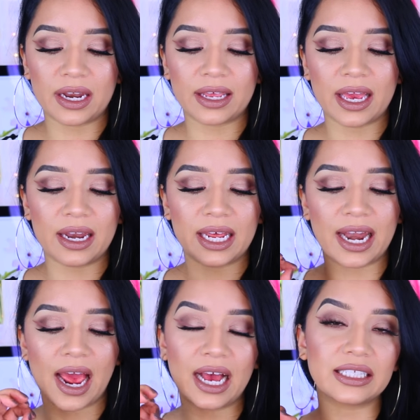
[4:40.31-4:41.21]
And again,
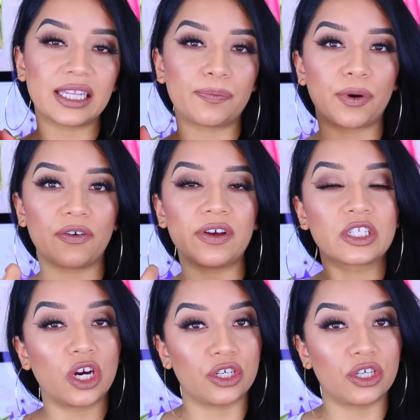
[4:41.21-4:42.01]
it has the perfect